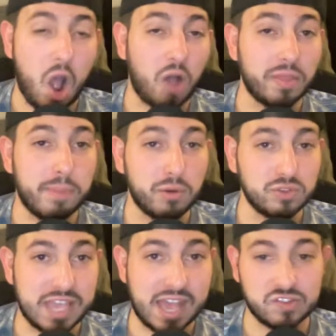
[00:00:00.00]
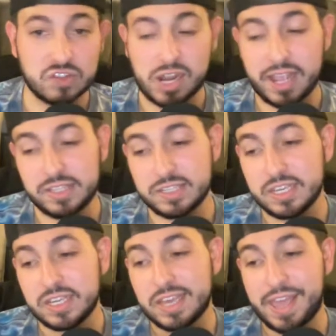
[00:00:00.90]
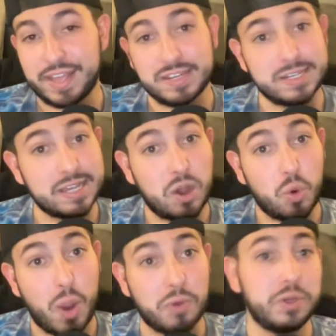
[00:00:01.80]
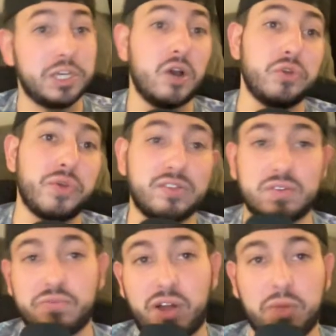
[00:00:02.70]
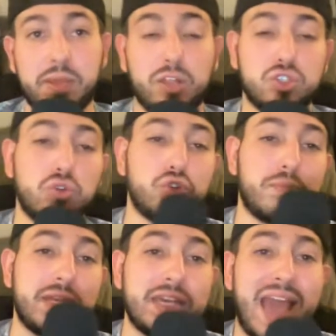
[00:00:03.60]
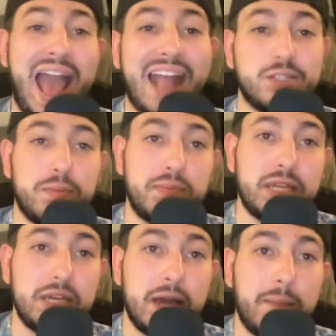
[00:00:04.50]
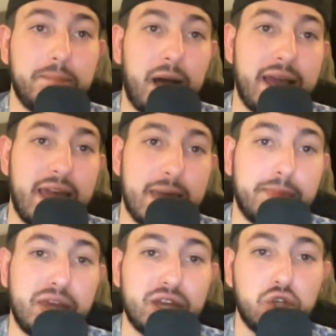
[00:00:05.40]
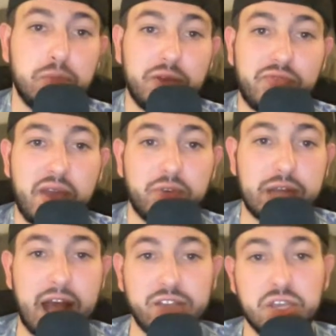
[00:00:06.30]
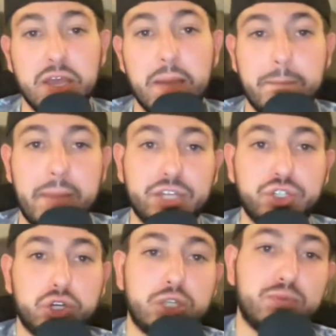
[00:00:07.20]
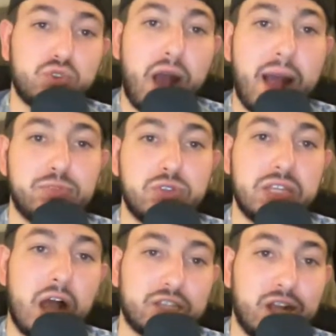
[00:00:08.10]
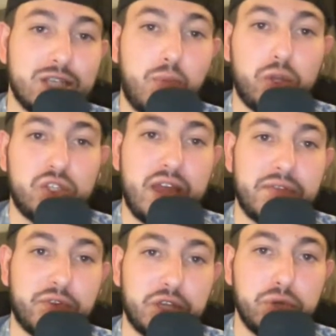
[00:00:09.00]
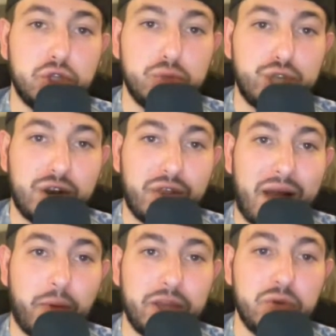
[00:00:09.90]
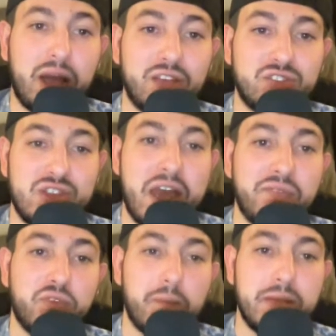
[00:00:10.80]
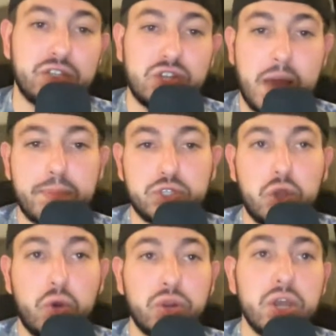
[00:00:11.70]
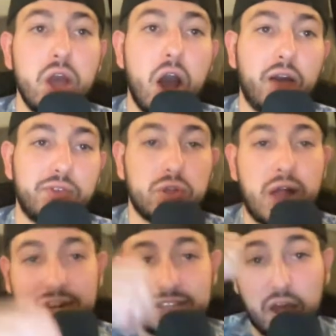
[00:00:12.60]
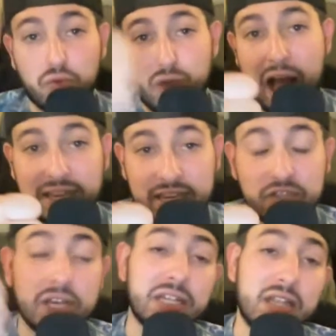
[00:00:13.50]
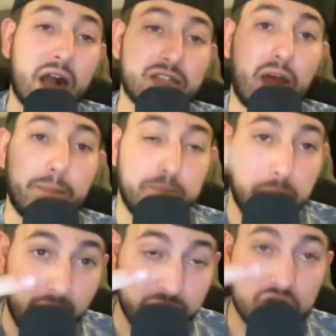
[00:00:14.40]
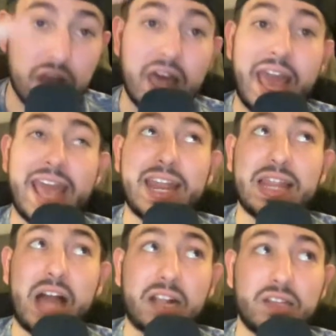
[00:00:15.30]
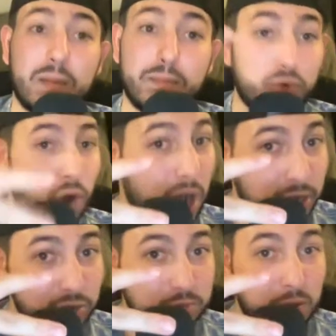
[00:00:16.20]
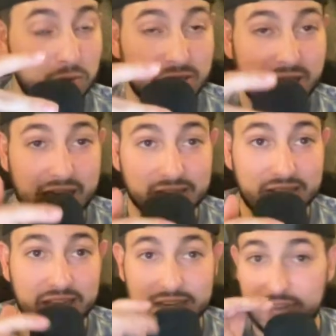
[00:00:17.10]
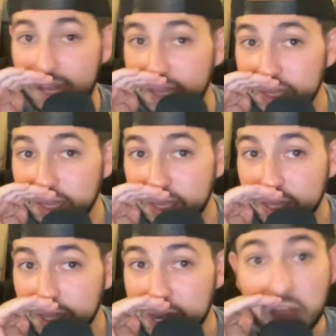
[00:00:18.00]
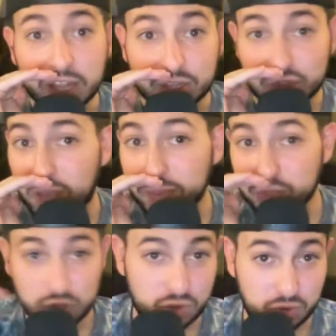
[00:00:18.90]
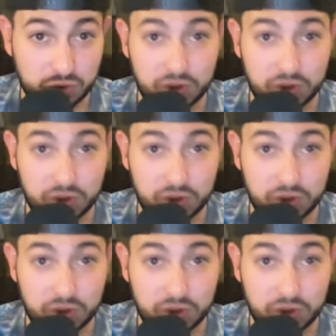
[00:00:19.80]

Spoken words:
on the postcast tonight, and away we go. You guys can follow me on social media at Media by AP, and do me a favor, guys, make sure to subscribe to the Locked On Sports Denver YouTube channel. That way you guys never miss an episode of your Locked On Rockies, Locked On Buffs, and Locked On Broncos postcasts, and Nuggets is coming soon.